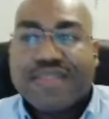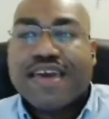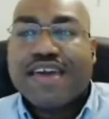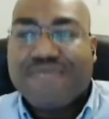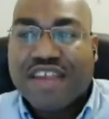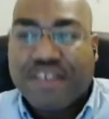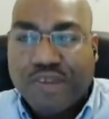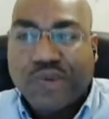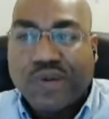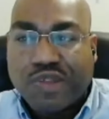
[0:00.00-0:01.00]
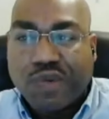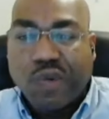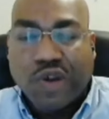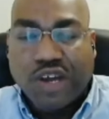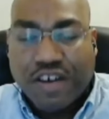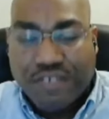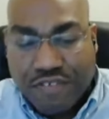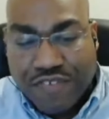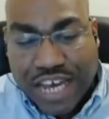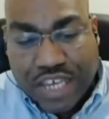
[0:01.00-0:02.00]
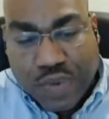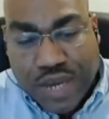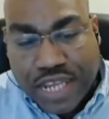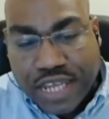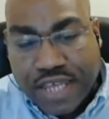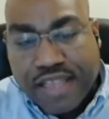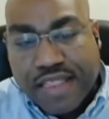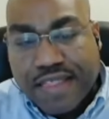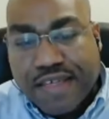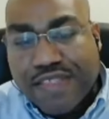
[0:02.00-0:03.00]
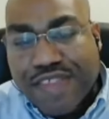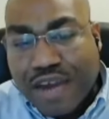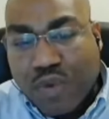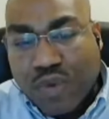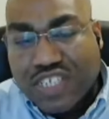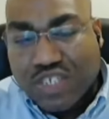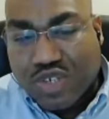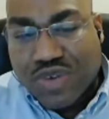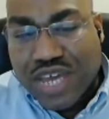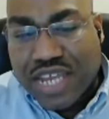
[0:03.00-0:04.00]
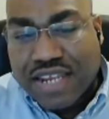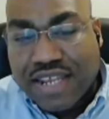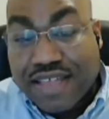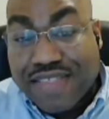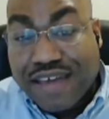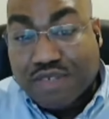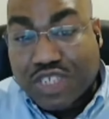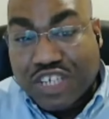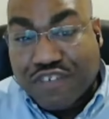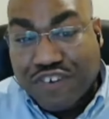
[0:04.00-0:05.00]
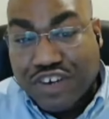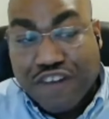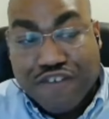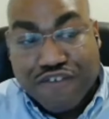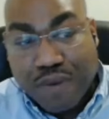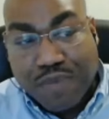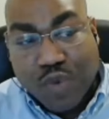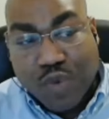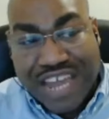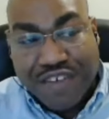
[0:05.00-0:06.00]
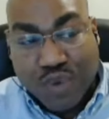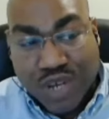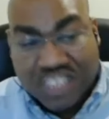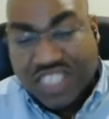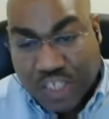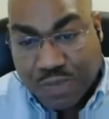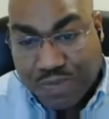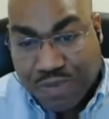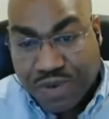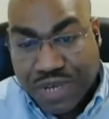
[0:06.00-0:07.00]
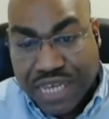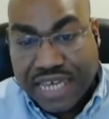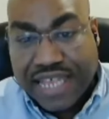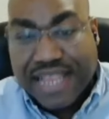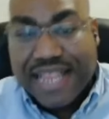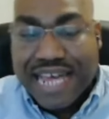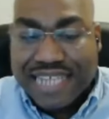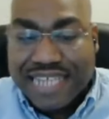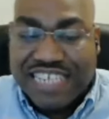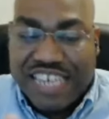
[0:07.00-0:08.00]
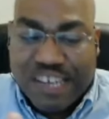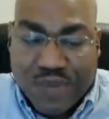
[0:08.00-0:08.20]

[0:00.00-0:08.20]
and then doing the work of evaluating that which you created that was different from what everyone else is spewing, yeah, and seeing exactly.